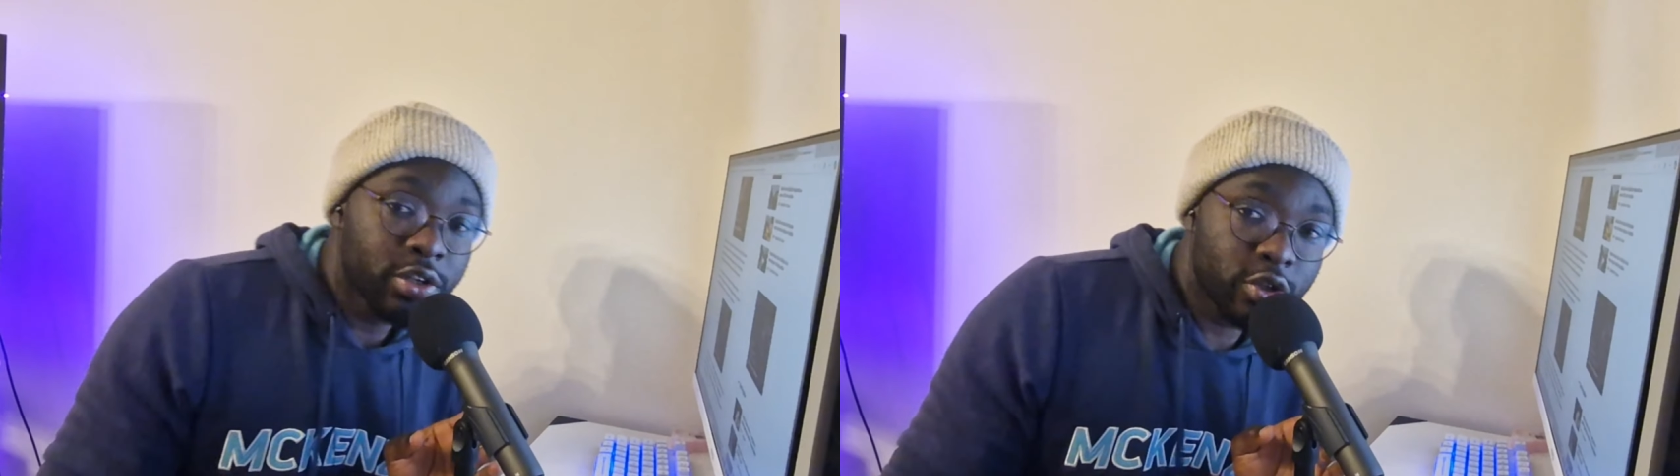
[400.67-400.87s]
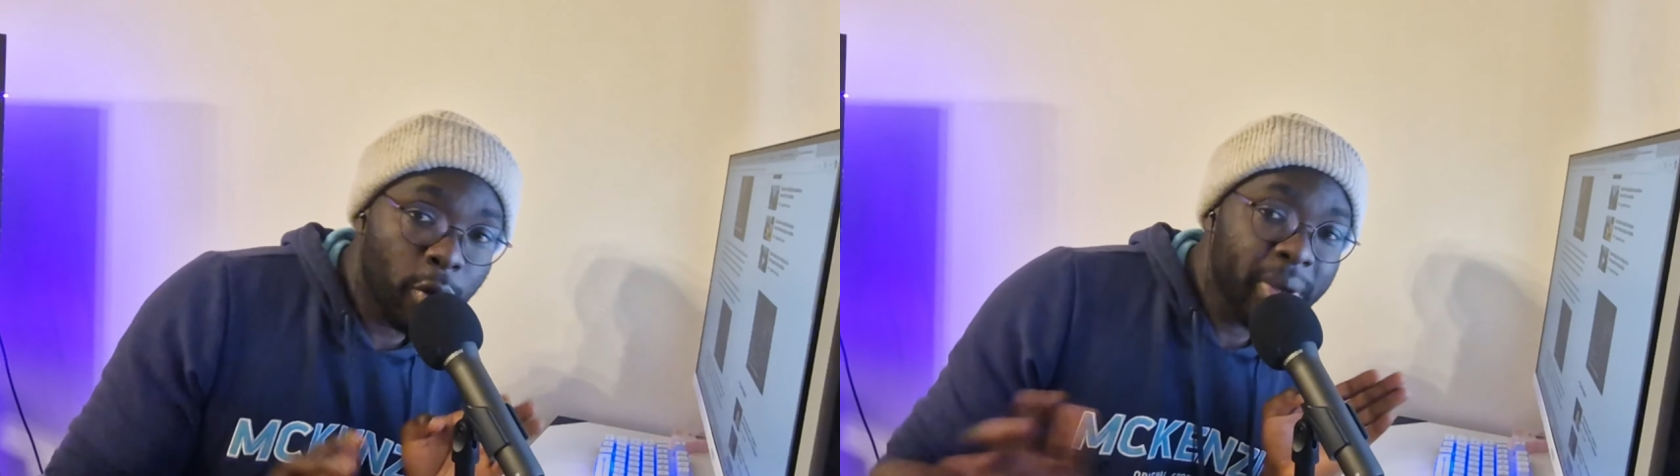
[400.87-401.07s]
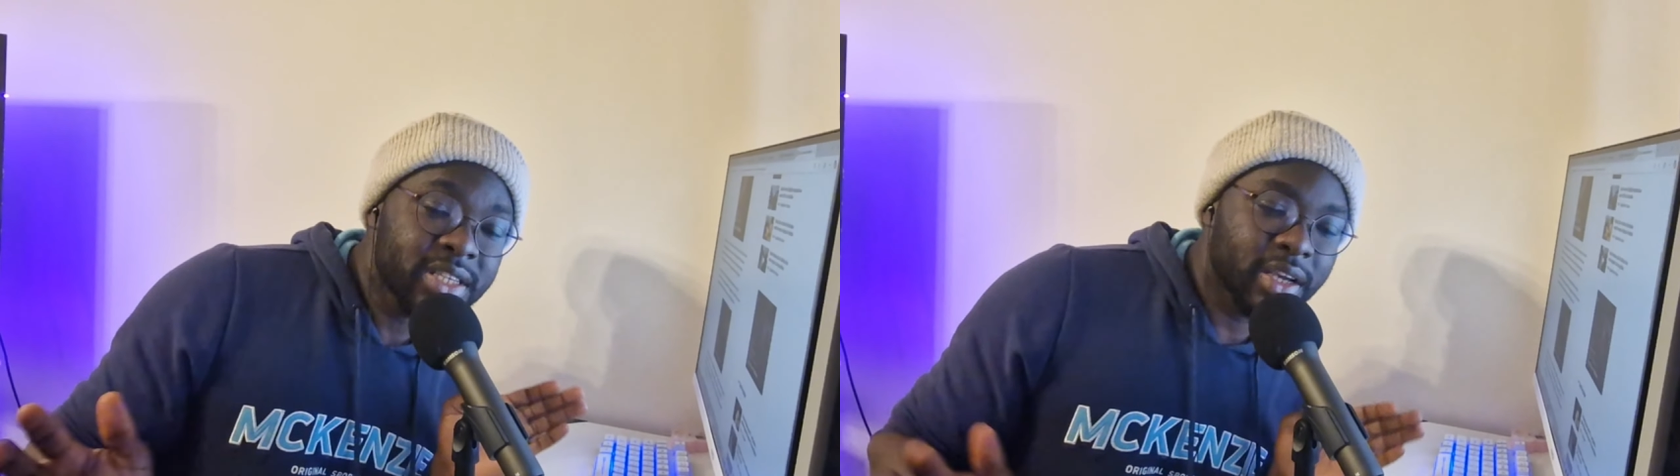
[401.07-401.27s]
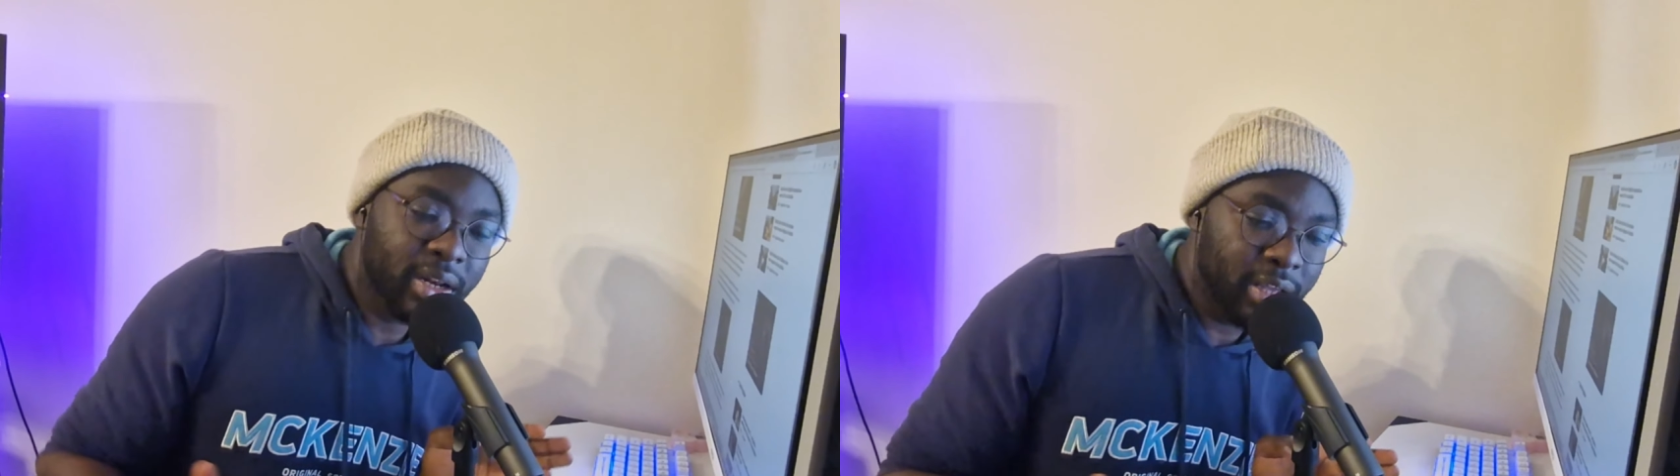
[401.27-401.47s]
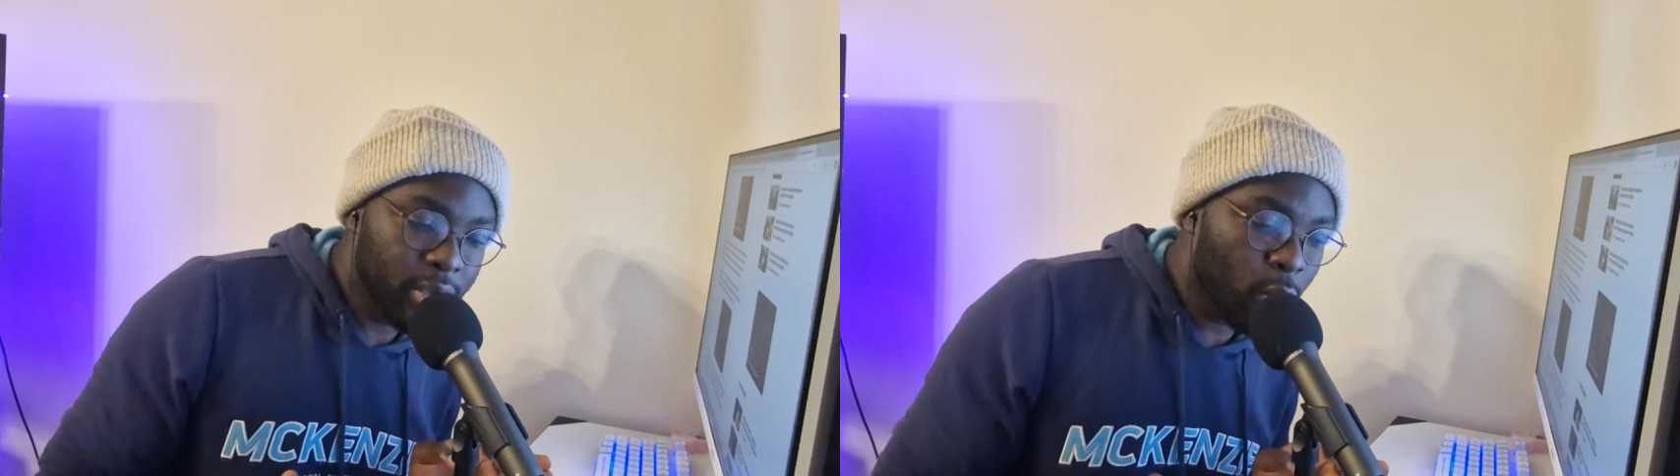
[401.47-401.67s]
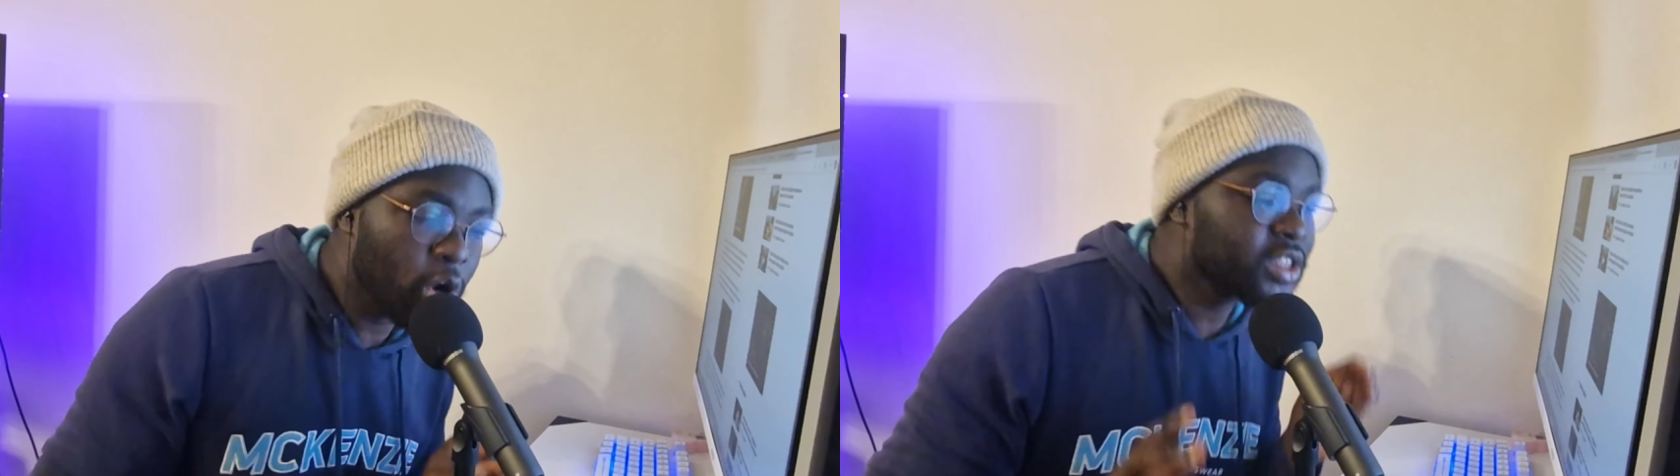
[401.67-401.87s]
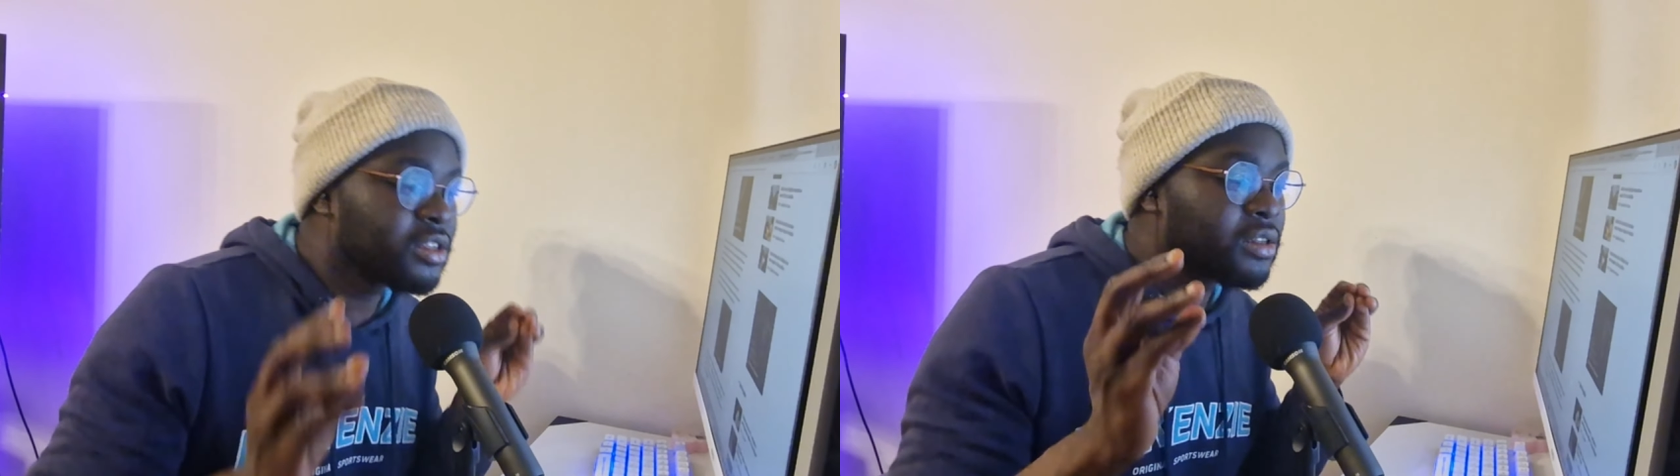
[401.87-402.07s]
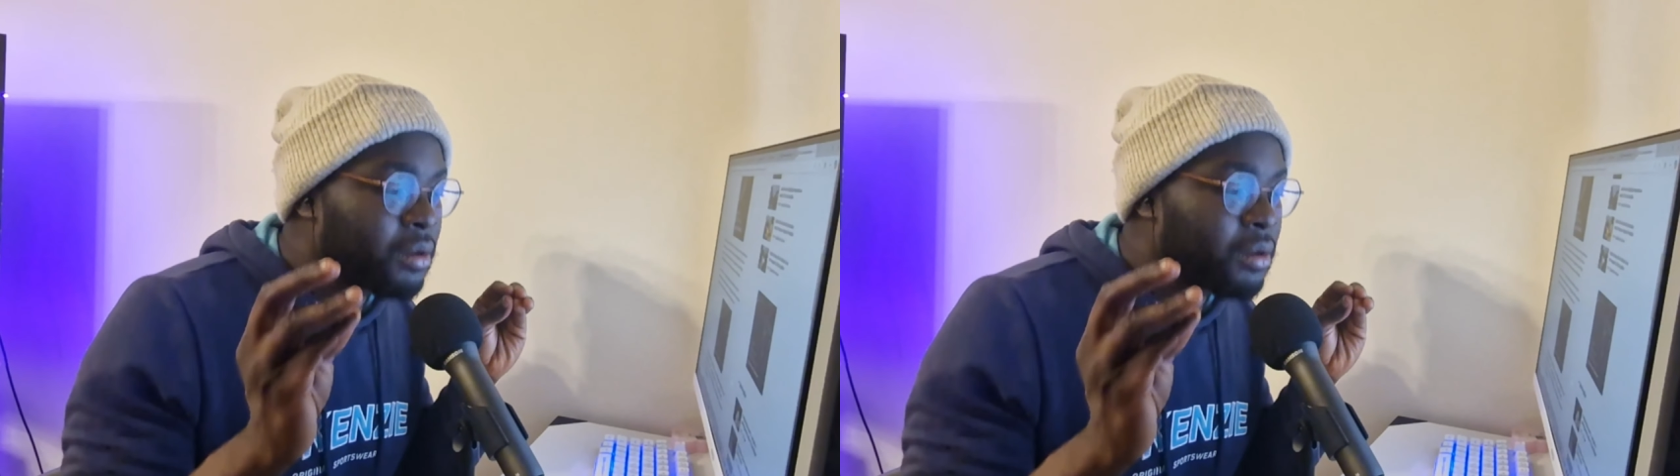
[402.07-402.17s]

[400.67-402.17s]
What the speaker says: So basically, what